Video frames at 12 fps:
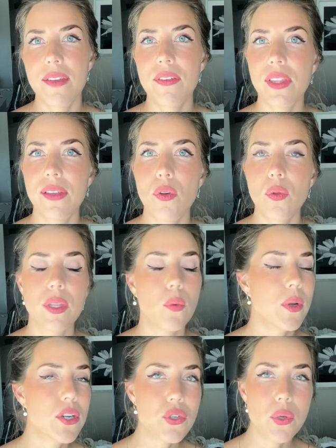If you live only
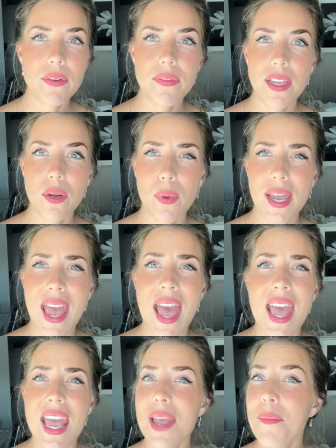one short flight away,
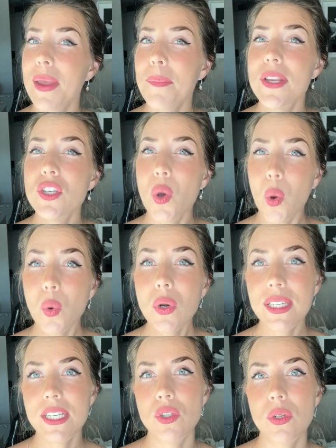it might be
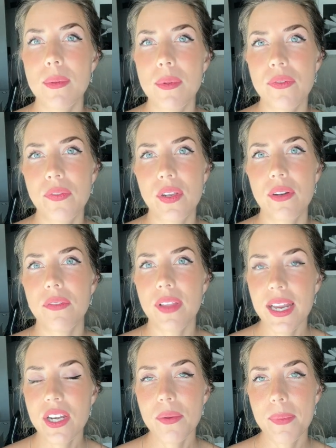totally doable for you to
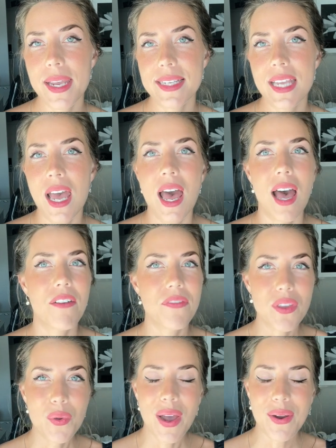fly to your base a
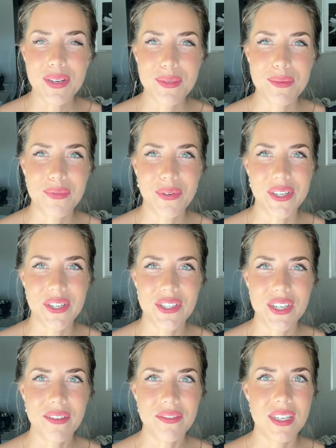few hours before your
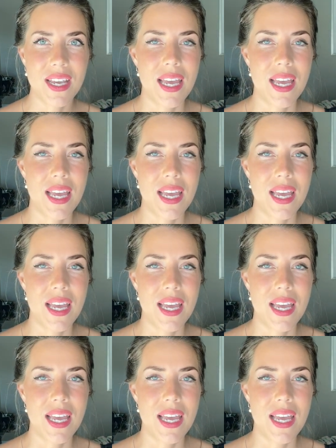shift.